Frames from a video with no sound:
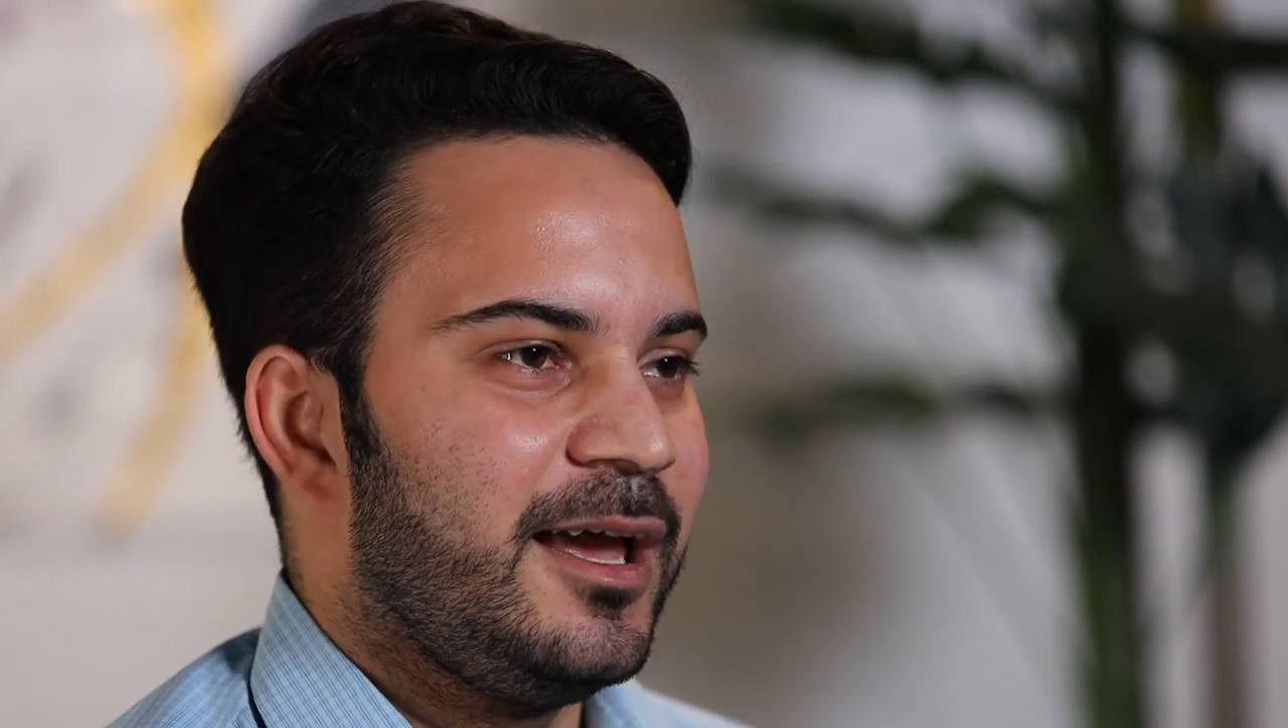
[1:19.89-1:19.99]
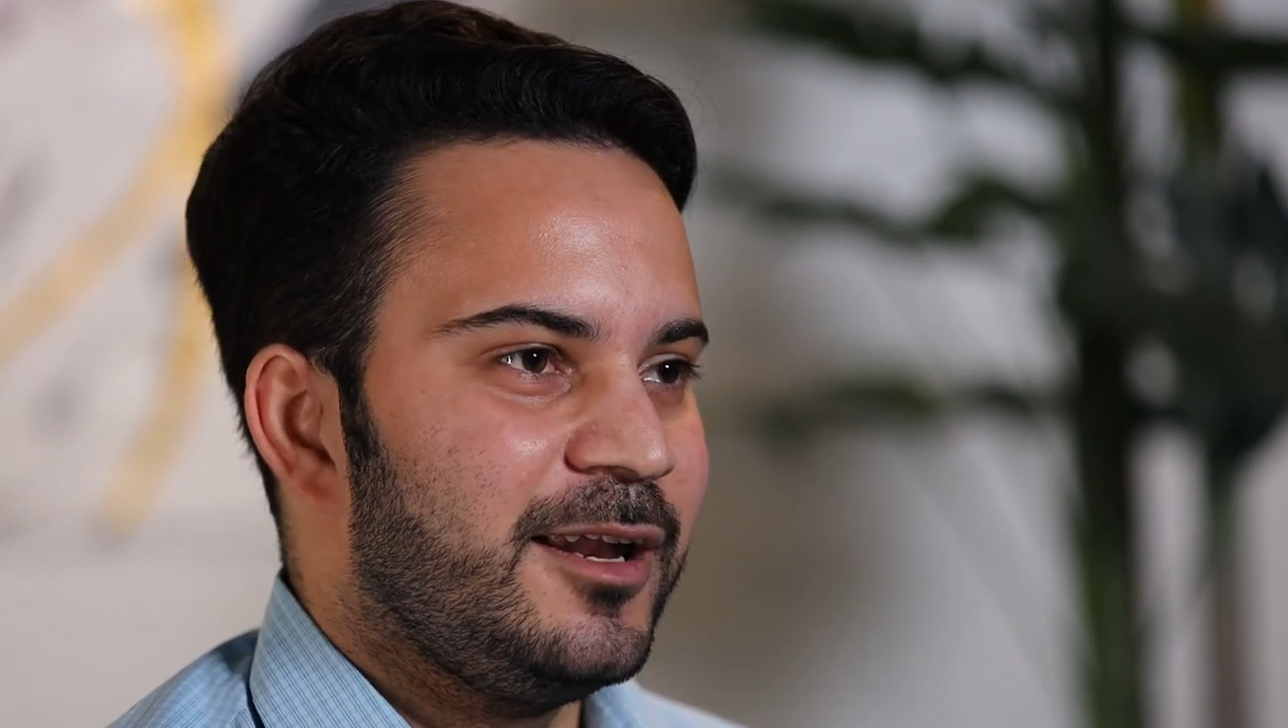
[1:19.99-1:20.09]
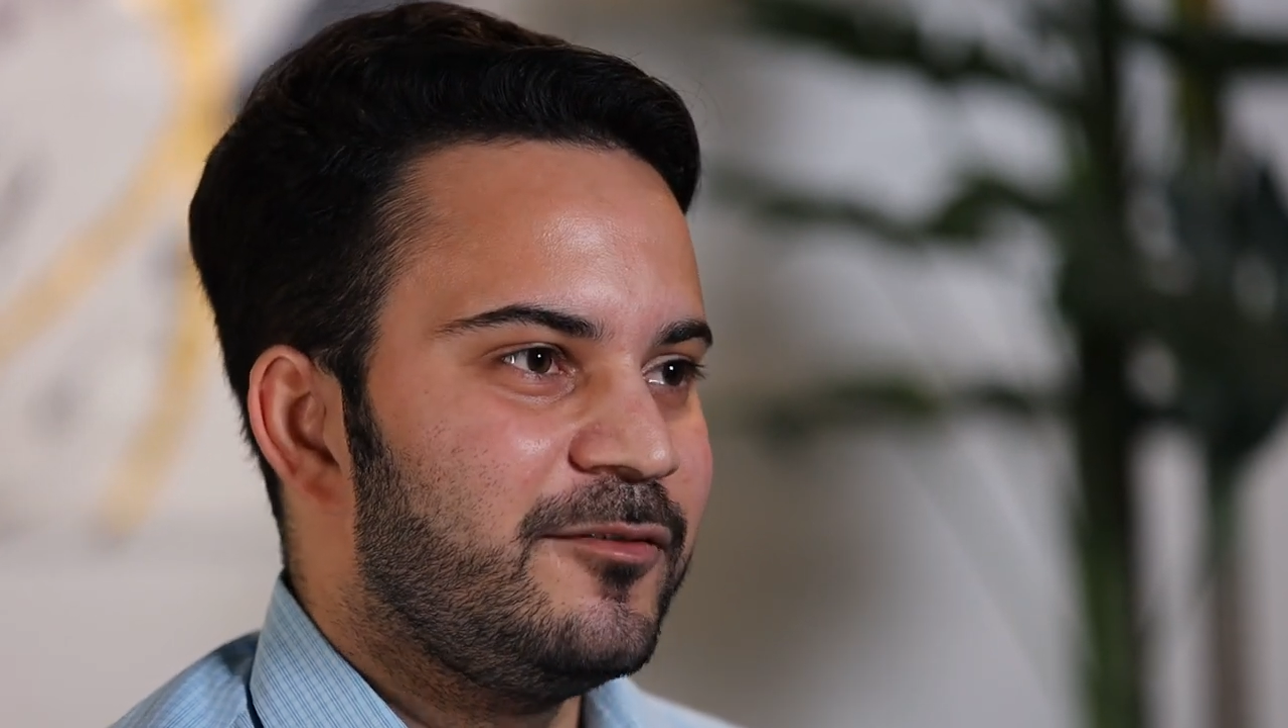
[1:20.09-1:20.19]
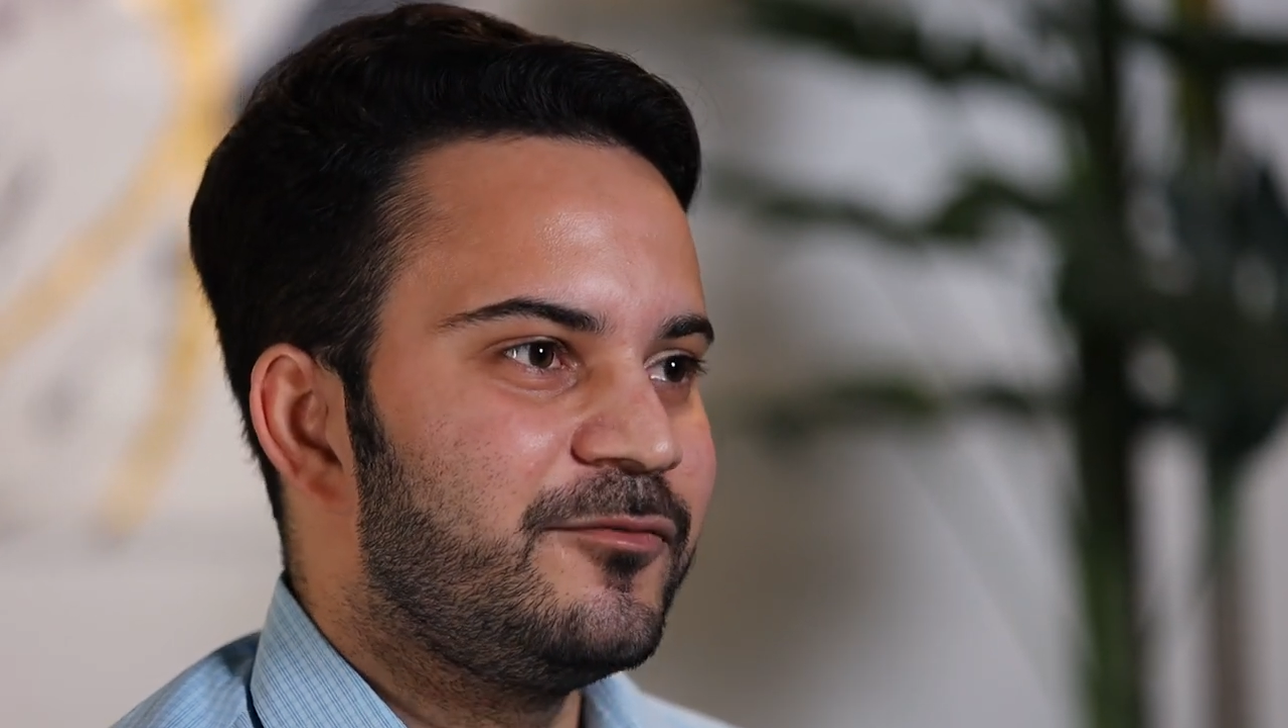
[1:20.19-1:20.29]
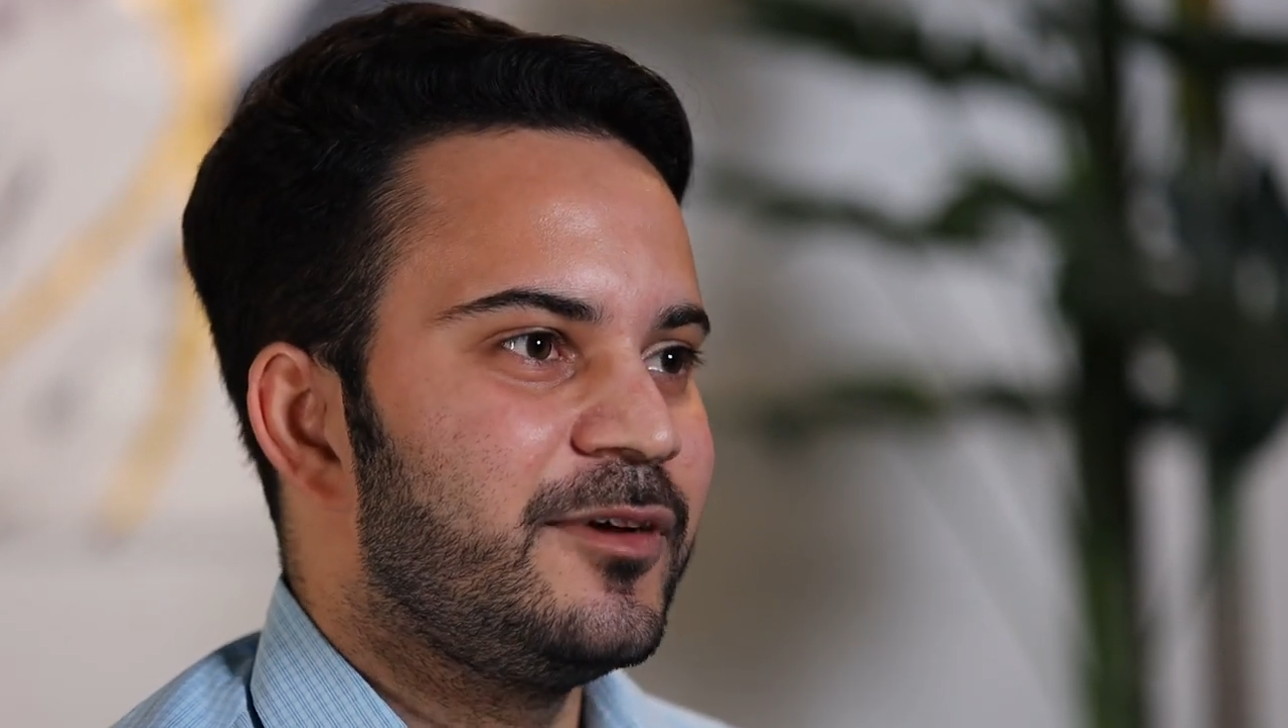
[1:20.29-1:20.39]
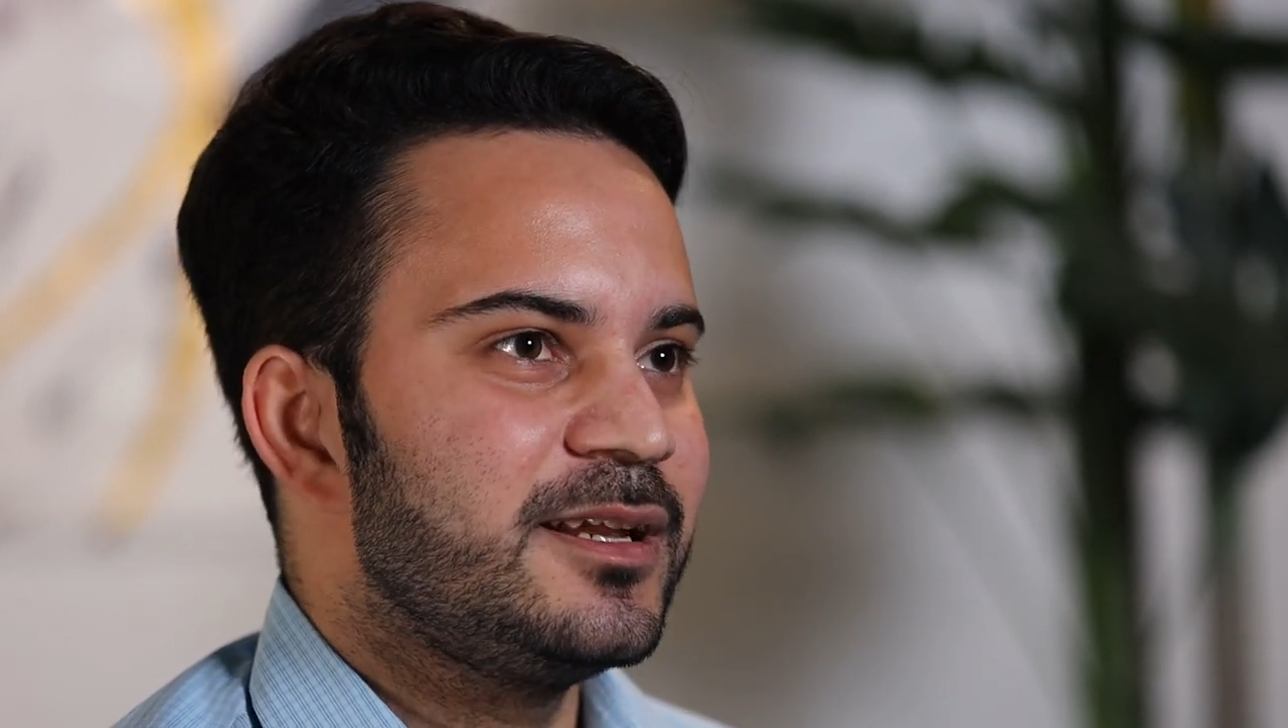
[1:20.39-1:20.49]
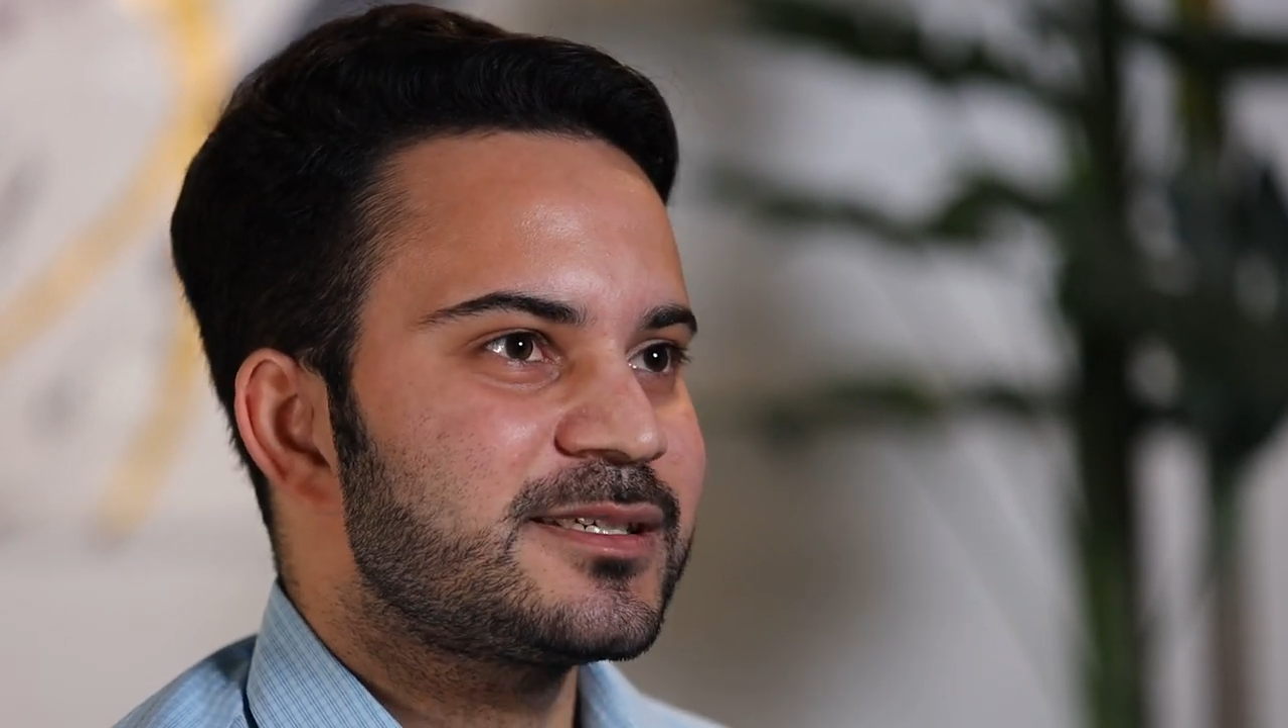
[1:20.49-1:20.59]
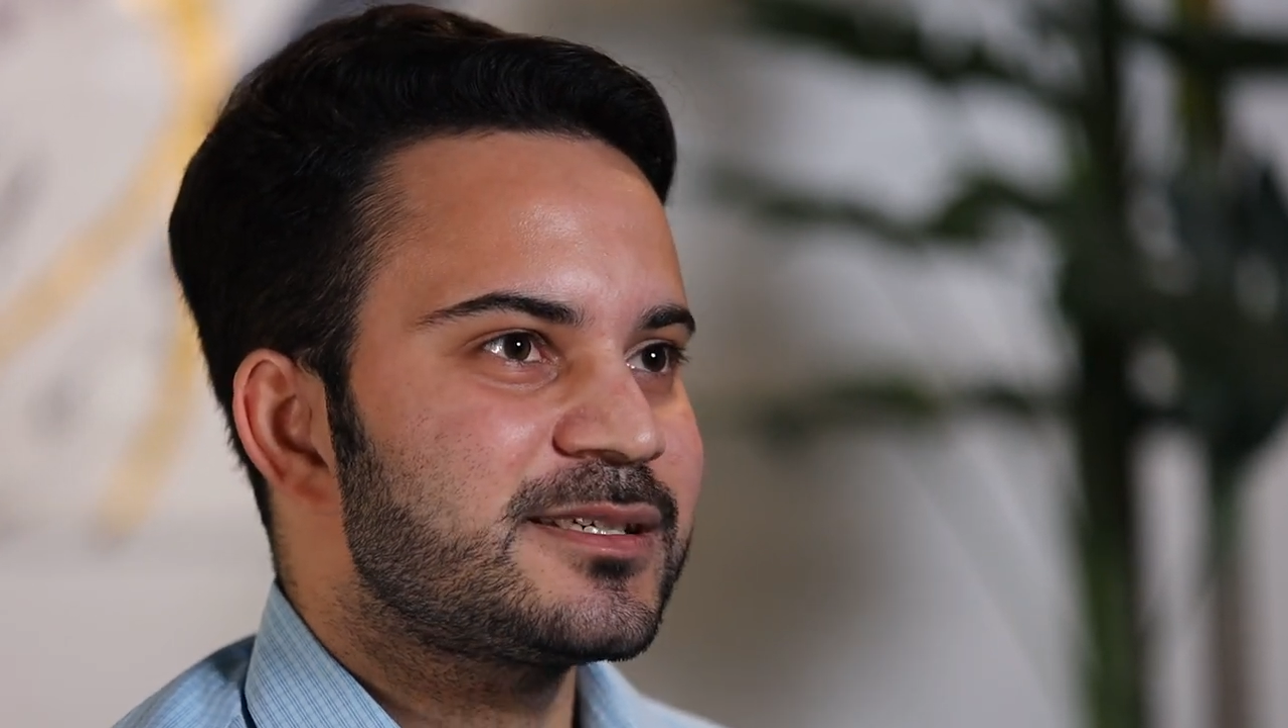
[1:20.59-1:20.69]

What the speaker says: and we'll